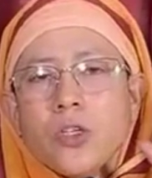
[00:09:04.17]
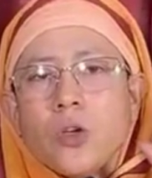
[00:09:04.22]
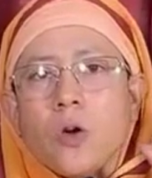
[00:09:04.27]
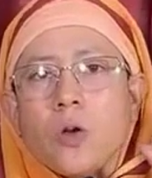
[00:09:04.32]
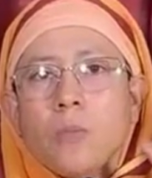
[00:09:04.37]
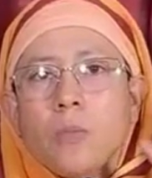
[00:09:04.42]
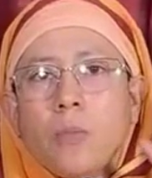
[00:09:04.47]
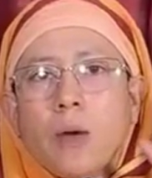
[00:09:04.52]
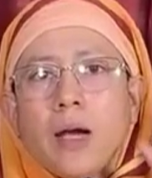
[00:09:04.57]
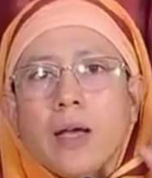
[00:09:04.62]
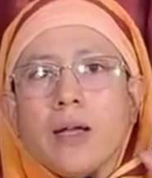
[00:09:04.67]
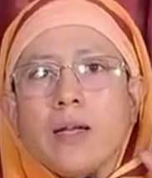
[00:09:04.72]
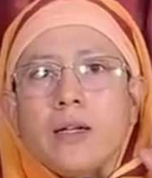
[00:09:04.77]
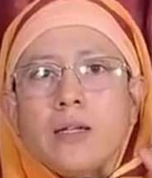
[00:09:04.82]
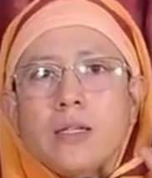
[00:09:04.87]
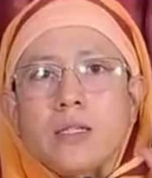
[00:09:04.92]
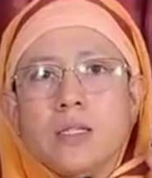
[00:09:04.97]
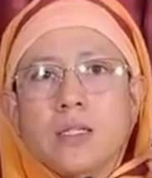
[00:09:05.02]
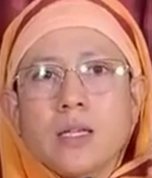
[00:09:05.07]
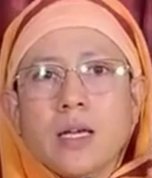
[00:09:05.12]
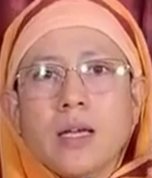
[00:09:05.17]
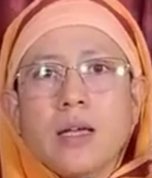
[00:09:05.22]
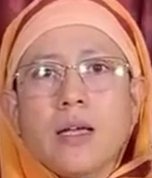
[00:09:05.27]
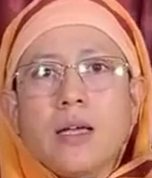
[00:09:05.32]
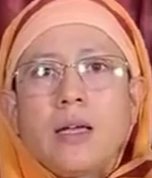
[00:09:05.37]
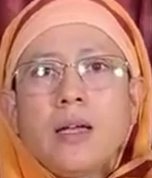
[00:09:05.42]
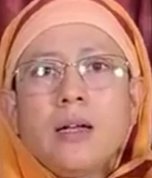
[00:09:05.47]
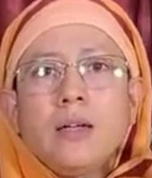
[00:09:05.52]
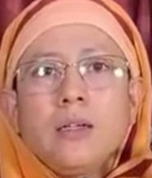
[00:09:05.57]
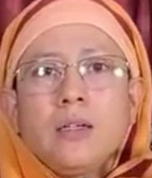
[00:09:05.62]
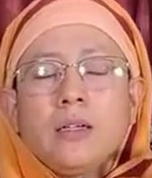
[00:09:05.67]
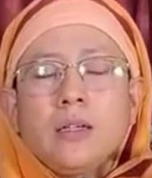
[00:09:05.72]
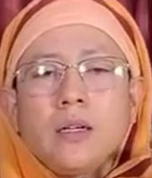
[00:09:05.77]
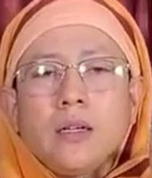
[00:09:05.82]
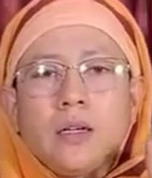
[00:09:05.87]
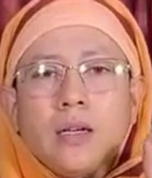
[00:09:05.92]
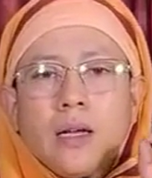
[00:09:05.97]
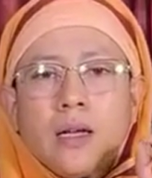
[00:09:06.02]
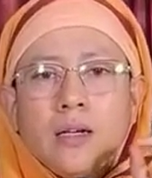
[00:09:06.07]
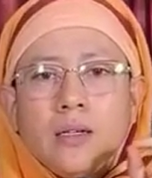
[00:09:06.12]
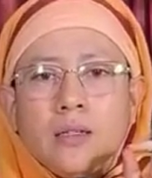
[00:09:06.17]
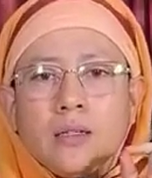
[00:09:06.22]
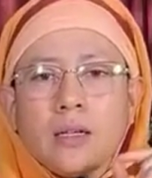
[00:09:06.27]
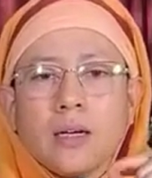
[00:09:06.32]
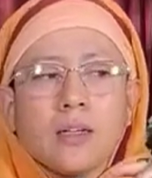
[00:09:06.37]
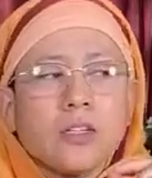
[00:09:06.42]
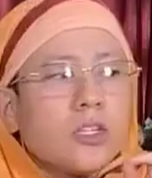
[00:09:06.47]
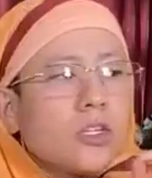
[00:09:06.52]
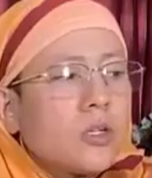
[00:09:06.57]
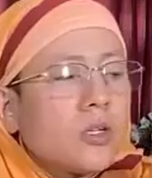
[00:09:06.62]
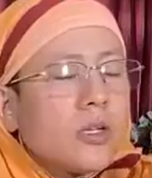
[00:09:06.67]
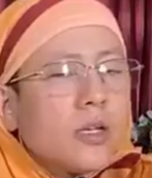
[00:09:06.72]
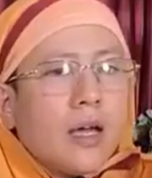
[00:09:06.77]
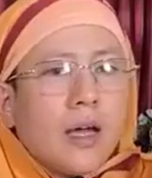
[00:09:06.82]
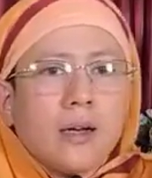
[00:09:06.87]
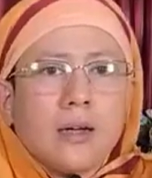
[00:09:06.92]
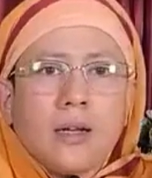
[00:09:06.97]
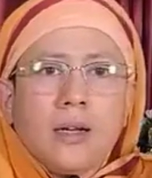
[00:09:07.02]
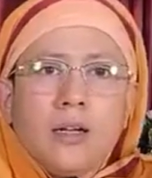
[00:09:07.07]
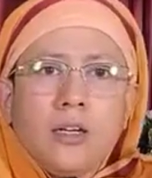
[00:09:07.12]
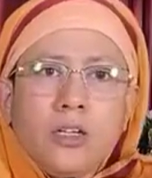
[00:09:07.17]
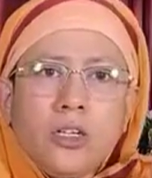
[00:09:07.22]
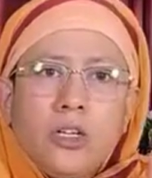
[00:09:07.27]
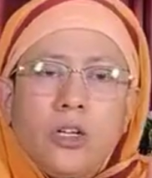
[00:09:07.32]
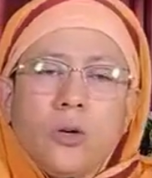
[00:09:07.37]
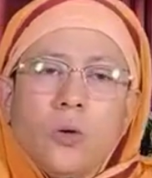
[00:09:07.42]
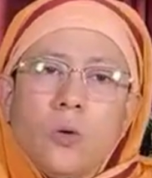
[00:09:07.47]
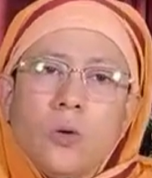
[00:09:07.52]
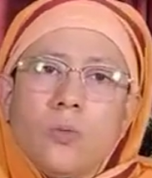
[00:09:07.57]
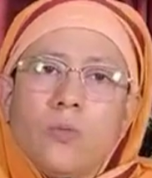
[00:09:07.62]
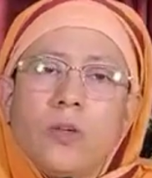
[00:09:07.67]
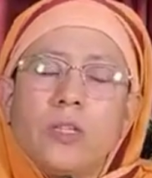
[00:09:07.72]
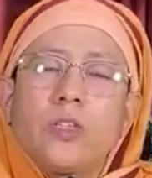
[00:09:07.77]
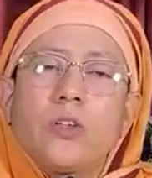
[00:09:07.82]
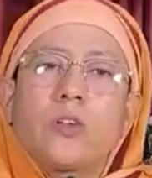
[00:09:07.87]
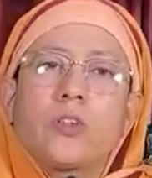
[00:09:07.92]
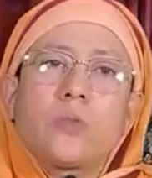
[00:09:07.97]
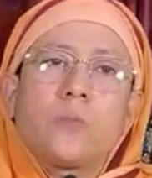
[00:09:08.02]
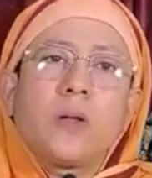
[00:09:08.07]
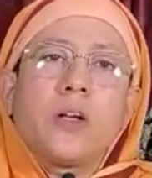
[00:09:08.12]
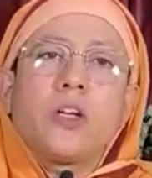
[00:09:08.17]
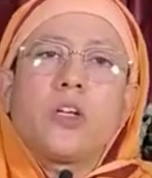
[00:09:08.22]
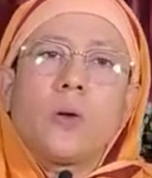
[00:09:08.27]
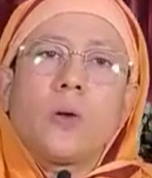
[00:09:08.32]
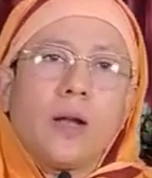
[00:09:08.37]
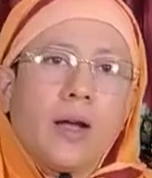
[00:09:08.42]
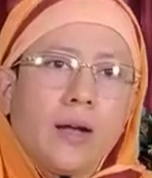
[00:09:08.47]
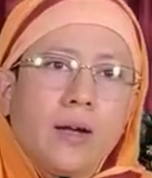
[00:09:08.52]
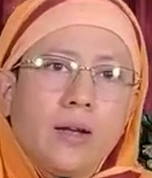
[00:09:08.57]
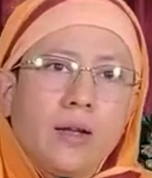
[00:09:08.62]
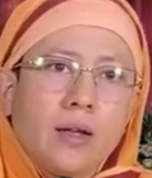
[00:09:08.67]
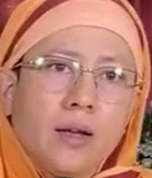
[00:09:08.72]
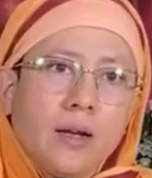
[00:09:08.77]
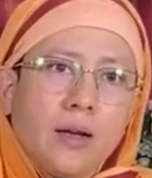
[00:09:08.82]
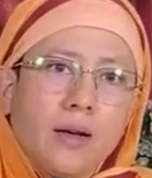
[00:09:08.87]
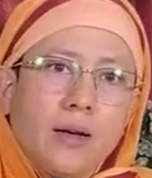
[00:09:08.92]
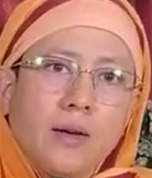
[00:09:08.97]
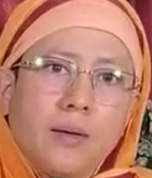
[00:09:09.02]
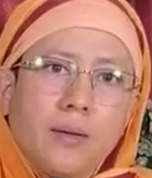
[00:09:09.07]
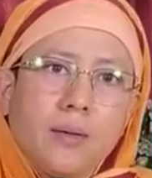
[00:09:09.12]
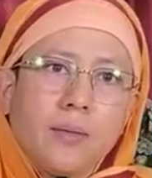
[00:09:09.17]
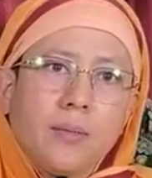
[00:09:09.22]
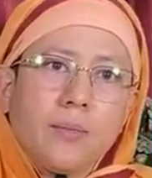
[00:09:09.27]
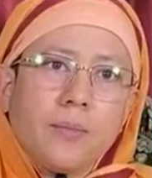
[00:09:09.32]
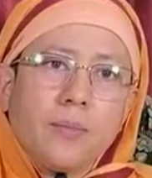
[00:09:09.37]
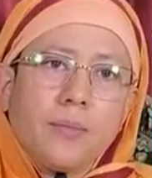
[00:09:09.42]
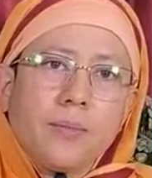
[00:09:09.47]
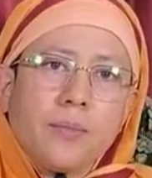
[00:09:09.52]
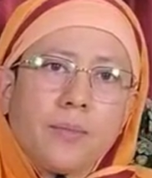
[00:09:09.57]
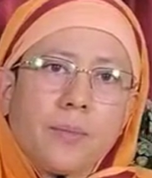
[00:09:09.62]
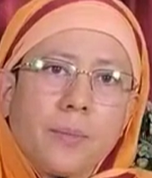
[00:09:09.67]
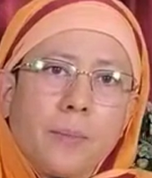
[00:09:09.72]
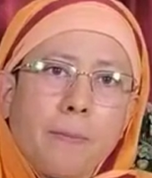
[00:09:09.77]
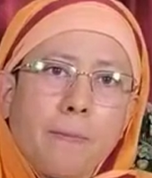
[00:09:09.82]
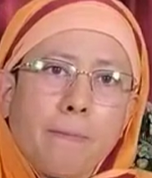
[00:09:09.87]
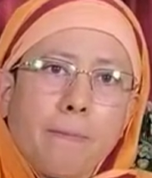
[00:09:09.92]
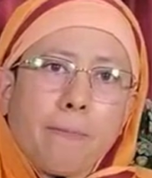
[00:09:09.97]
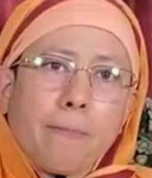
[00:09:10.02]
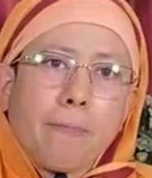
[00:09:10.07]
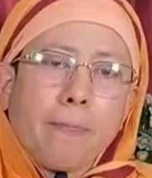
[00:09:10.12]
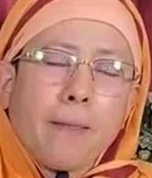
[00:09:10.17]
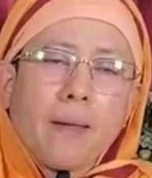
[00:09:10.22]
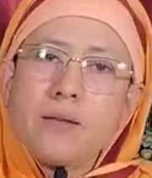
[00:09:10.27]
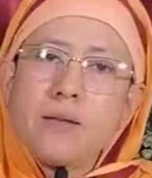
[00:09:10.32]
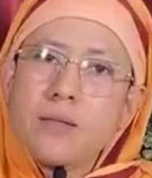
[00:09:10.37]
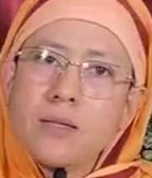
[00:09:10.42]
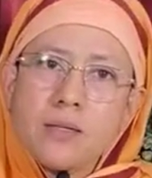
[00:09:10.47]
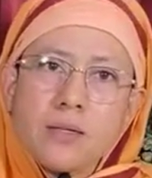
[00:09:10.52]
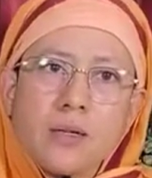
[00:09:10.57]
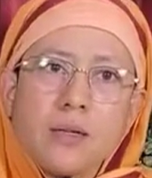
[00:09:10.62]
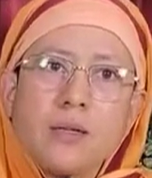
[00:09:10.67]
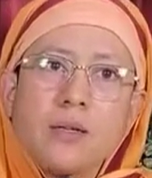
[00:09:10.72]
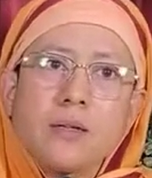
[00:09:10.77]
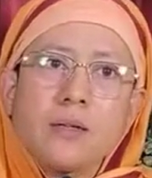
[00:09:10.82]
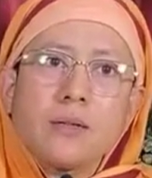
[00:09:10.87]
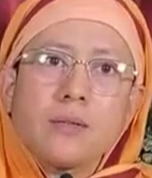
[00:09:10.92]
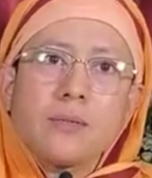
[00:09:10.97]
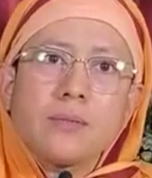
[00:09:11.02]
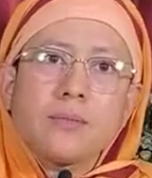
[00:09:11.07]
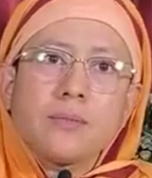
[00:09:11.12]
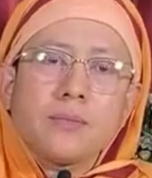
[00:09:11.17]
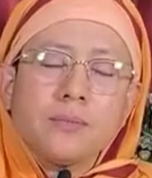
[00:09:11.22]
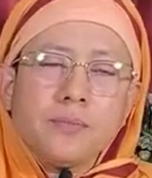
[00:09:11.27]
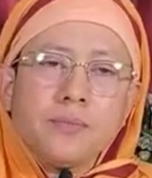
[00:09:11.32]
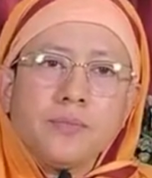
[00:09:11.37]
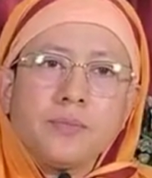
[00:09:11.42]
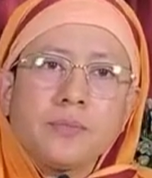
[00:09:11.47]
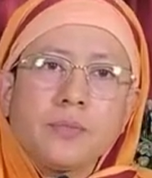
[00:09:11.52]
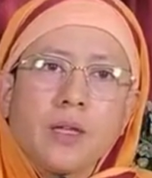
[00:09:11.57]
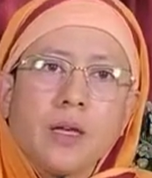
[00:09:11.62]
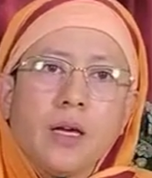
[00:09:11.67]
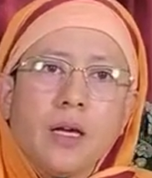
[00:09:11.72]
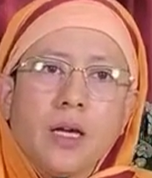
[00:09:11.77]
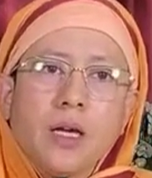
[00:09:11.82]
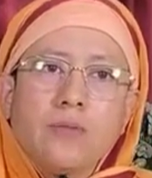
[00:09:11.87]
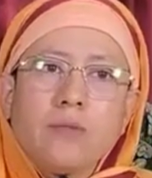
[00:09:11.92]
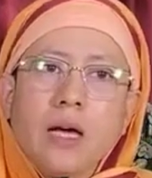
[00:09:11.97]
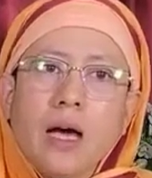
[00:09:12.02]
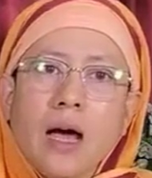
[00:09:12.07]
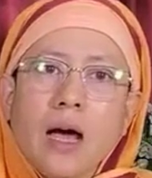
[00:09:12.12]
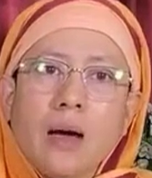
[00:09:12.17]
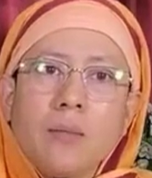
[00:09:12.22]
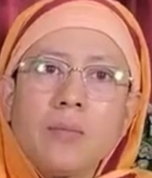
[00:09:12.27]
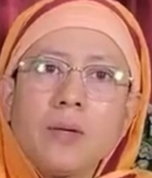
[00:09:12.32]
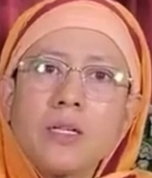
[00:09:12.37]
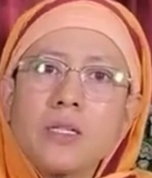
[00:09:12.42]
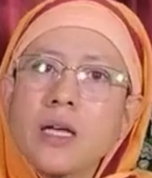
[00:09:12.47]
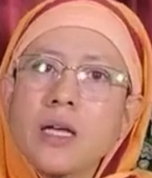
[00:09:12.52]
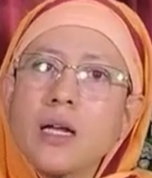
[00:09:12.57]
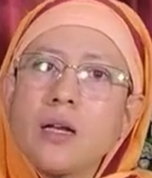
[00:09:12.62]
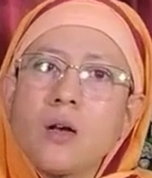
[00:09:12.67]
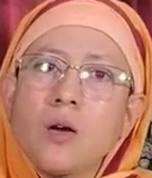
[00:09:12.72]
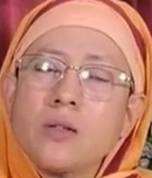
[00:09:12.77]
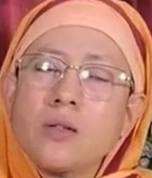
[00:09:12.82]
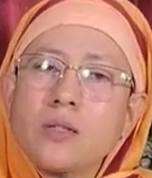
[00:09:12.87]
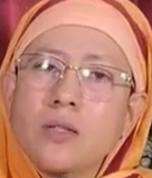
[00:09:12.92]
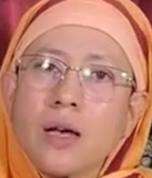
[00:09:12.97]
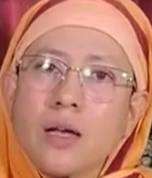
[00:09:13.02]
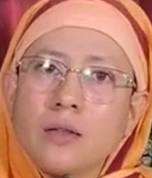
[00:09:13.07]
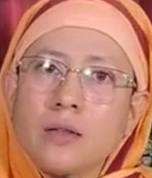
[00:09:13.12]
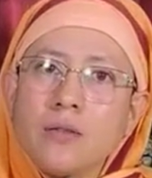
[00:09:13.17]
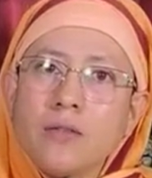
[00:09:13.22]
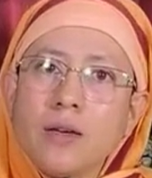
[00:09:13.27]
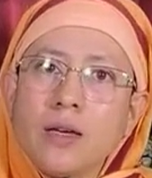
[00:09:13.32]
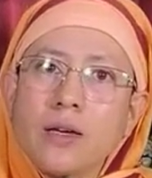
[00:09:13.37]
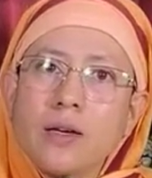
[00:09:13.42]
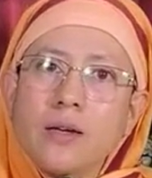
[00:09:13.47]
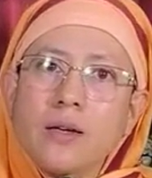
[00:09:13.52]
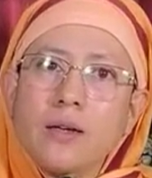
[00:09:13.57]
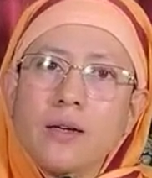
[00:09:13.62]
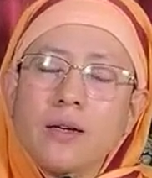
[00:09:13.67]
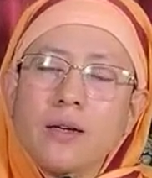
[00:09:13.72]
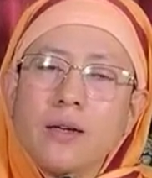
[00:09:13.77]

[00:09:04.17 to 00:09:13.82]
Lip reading: your mind stay in touch and in tune with your spiritual ideal. Isn't it? If the habits are not sattvic,